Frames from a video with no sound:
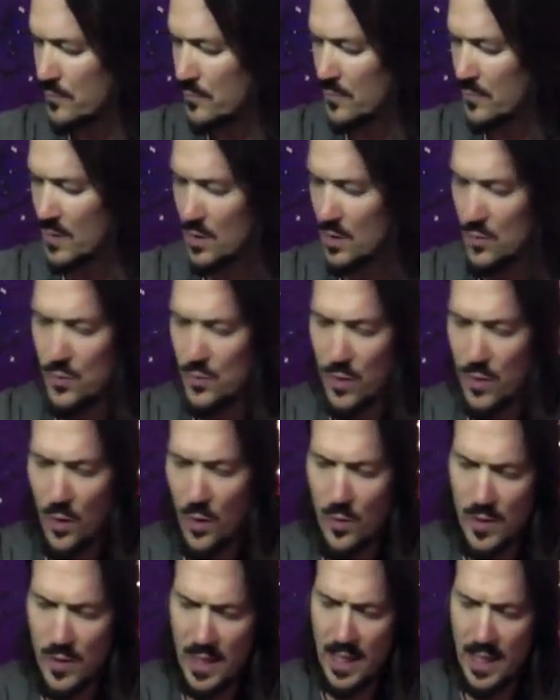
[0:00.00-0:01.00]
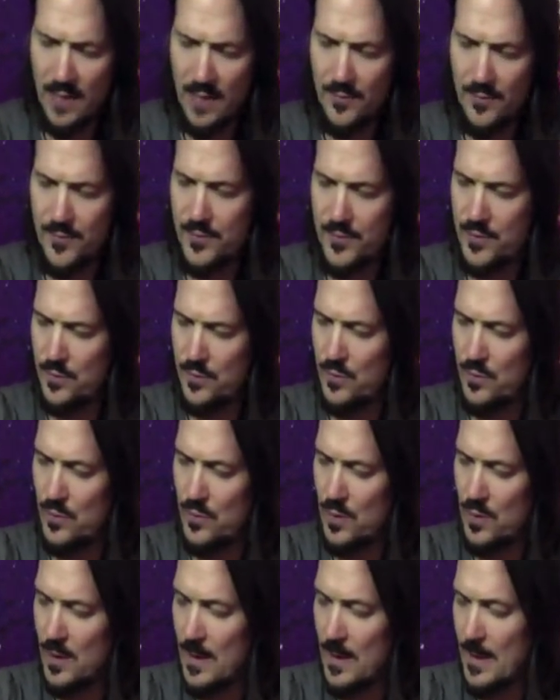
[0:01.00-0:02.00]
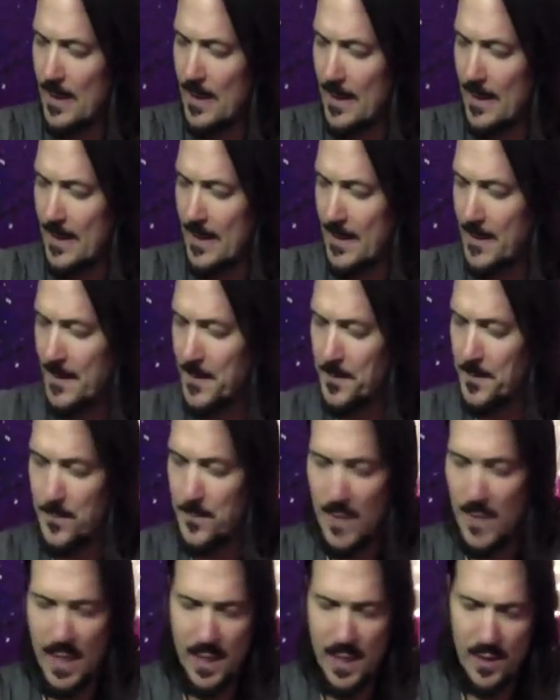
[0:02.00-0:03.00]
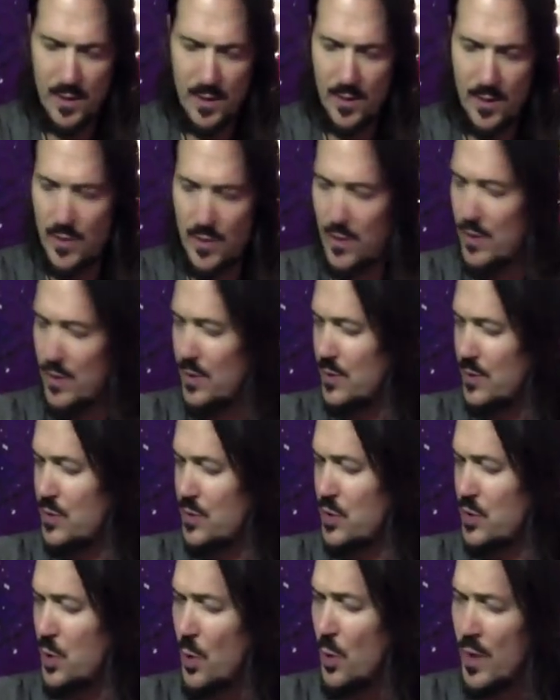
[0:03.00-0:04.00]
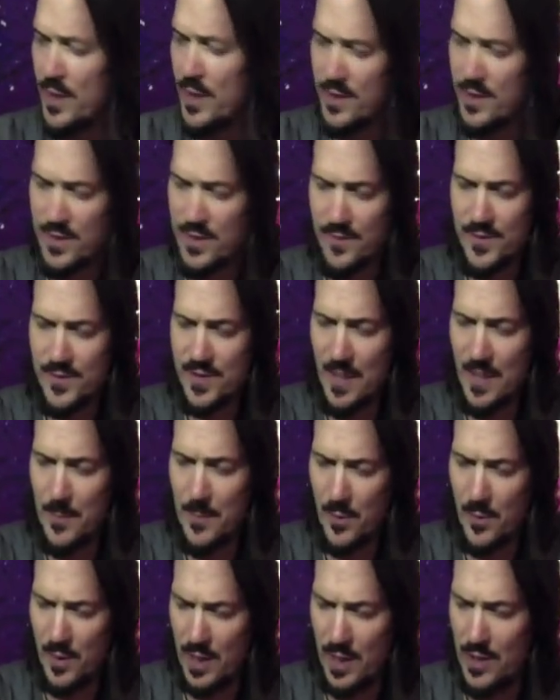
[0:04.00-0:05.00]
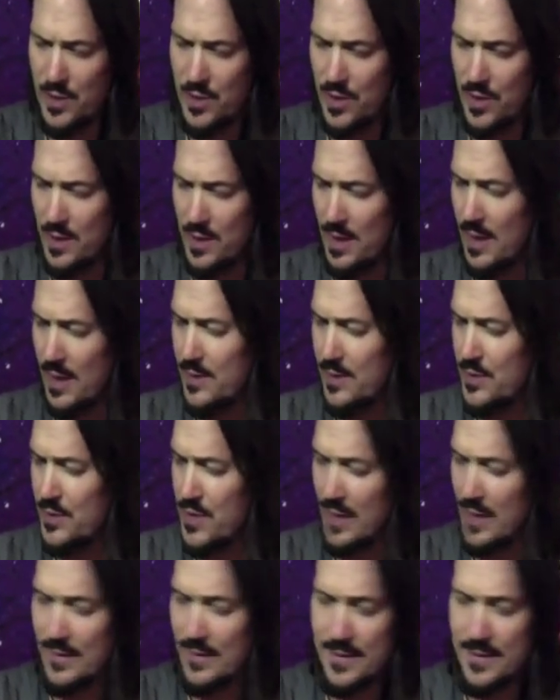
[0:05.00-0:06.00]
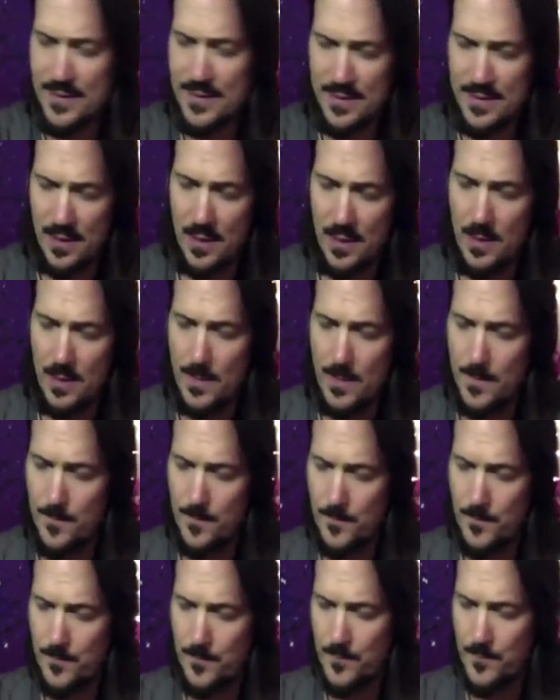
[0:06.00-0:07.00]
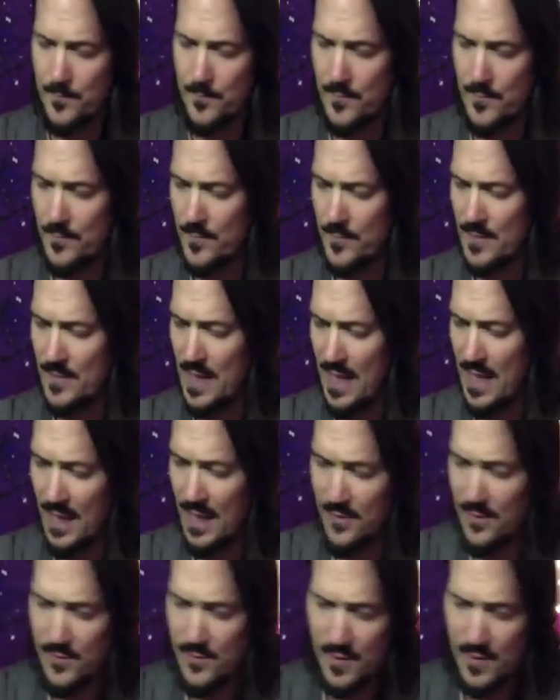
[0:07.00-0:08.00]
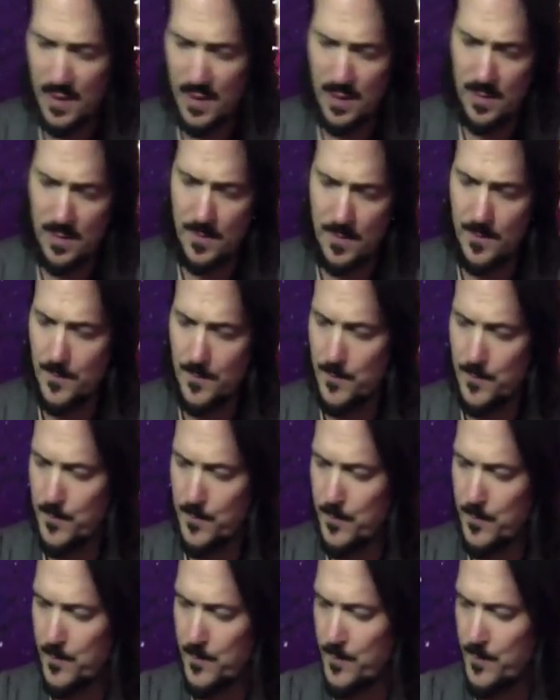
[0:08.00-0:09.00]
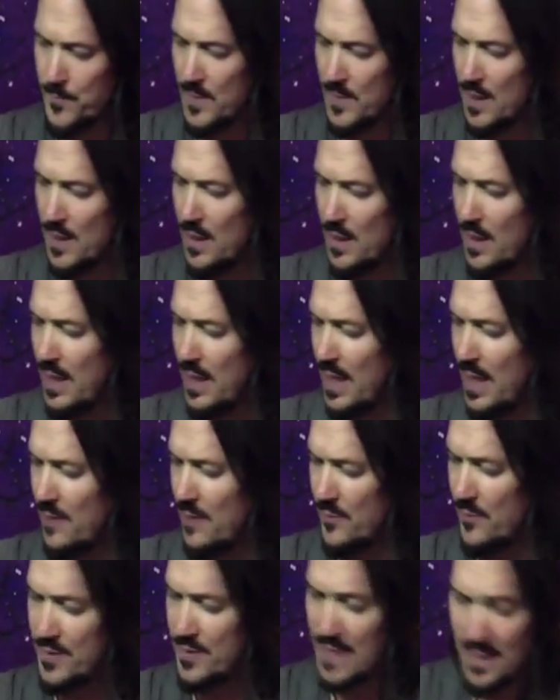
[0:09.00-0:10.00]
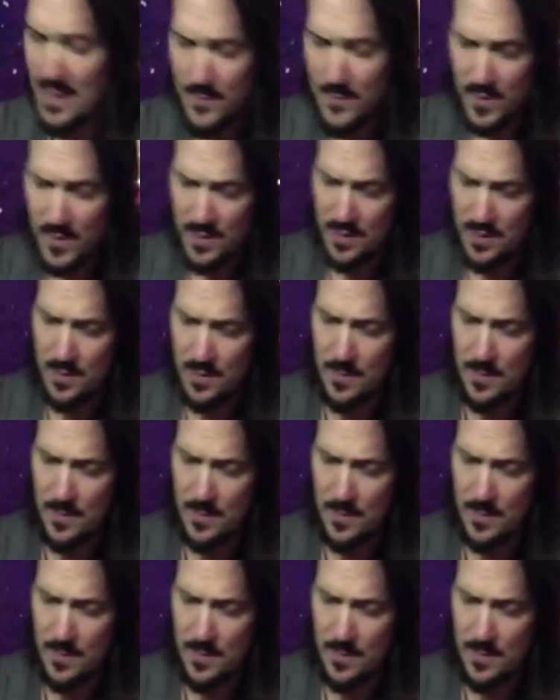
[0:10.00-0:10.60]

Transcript: You don't have to make the choice of separation and jealousy, envy, and resentment.